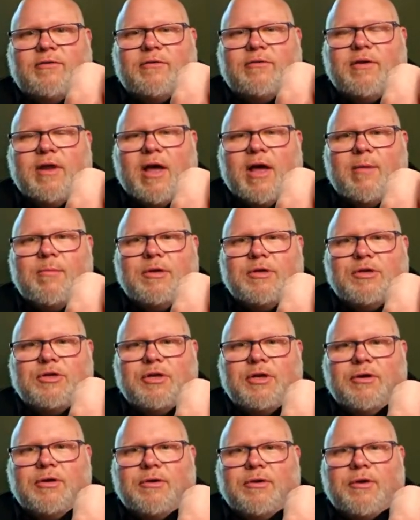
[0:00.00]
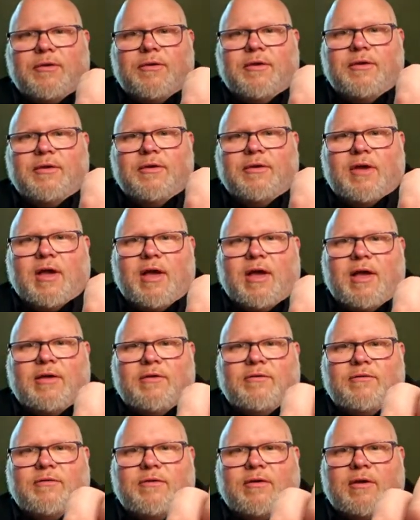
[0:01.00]
diamond shield on these
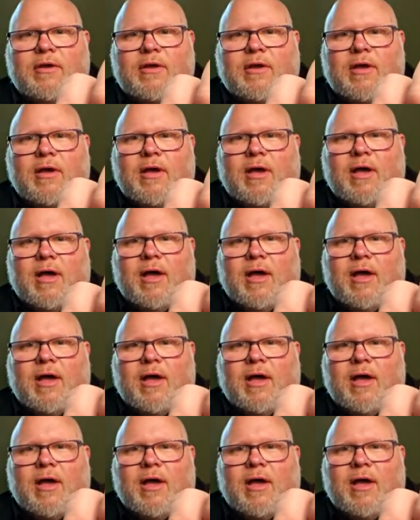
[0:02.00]
guys.